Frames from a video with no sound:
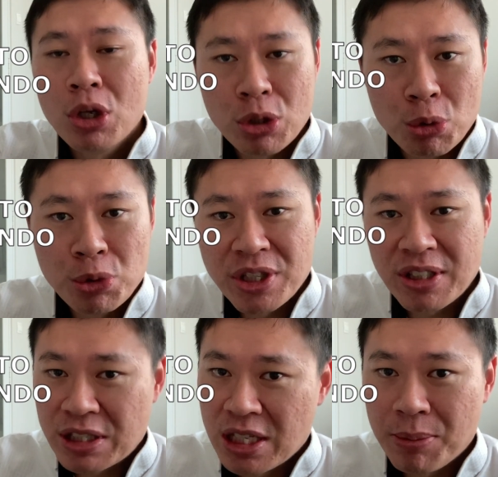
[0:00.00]
using the
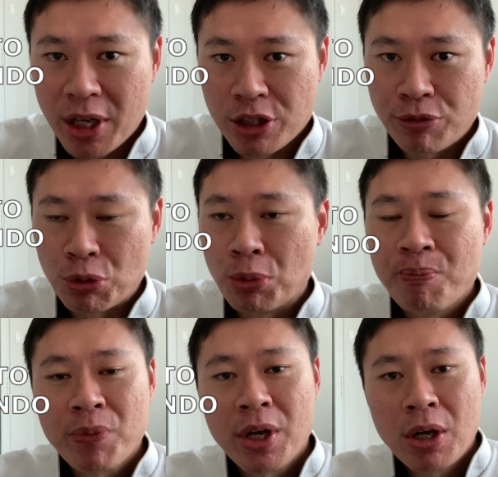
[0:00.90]
same cash flow.
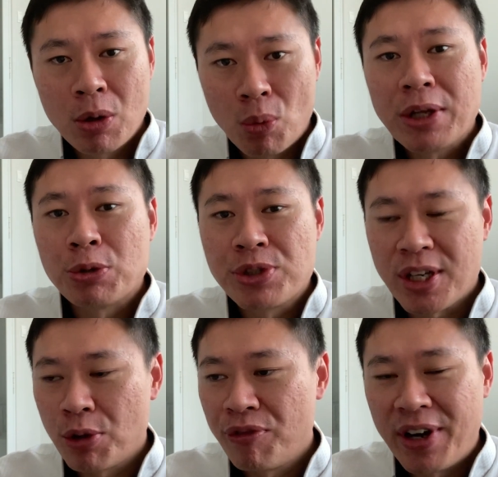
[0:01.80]
What you
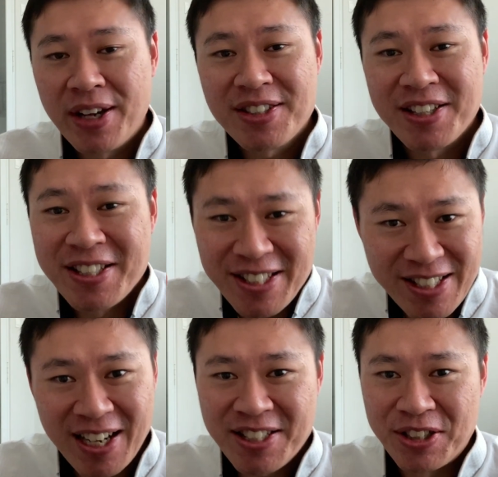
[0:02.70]
sacrifice is
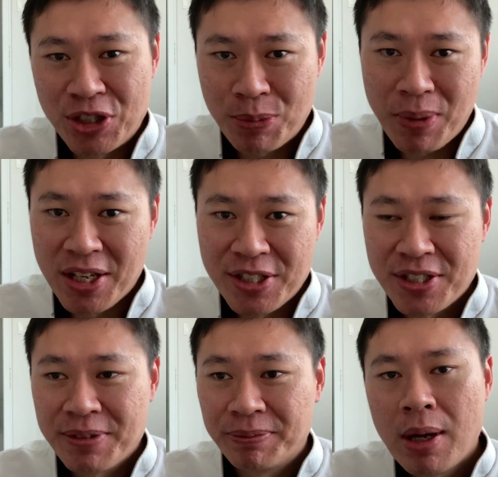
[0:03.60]
just the space.
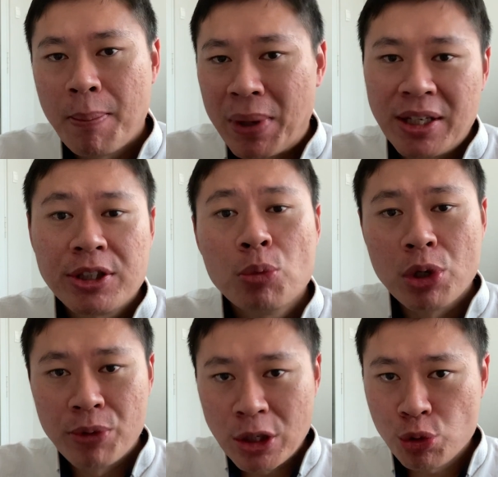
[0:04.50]
But later we'll
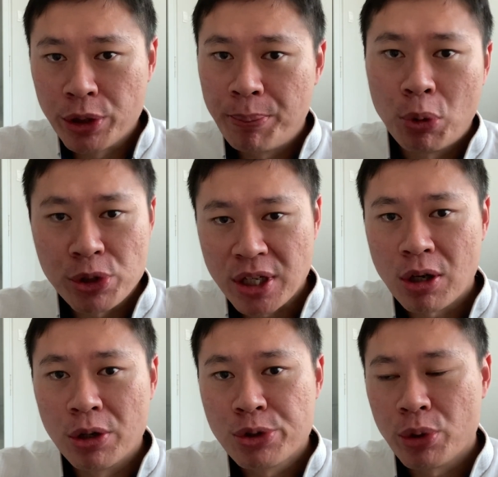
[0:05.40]
run through the pros and
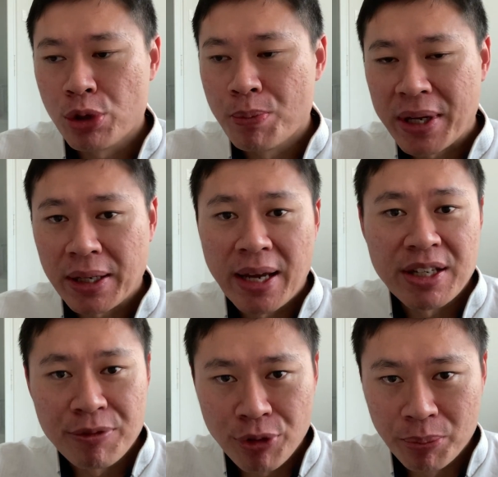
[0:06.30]
cons so that you make an
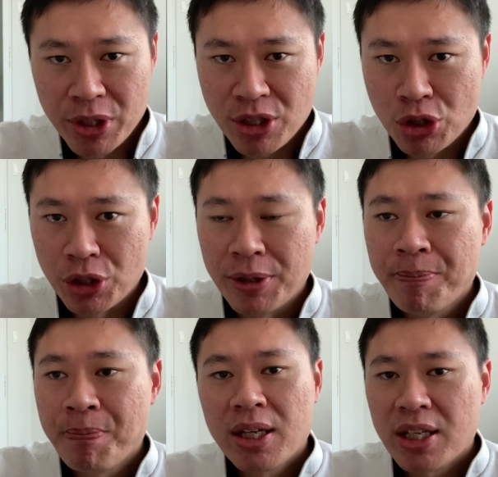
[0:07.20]
informed decision.
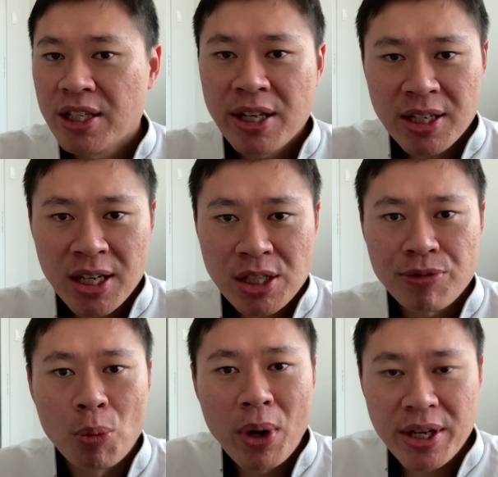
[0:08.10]
In any case,
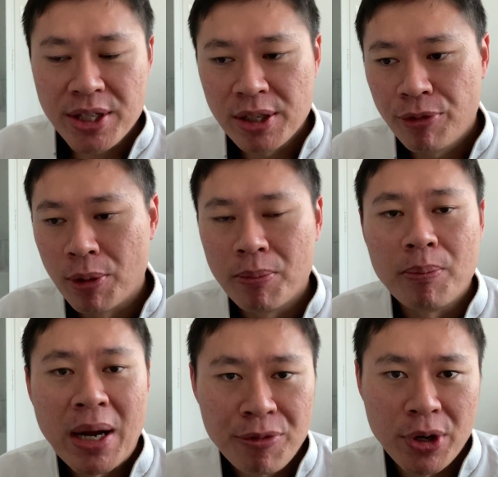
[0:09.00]
from what I hear from
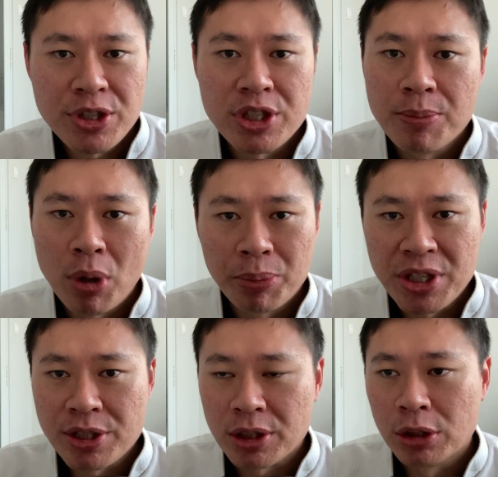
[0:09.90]
my friends in the property
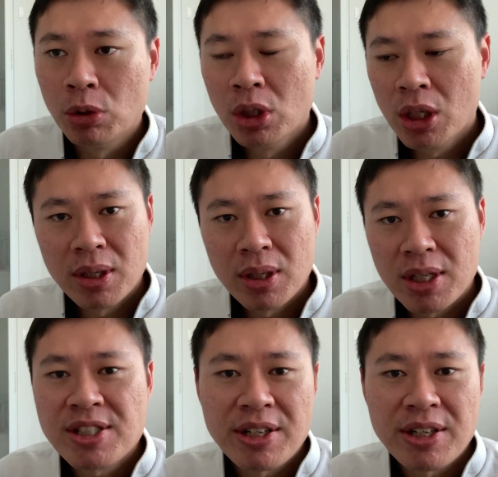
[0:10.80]
circle, is that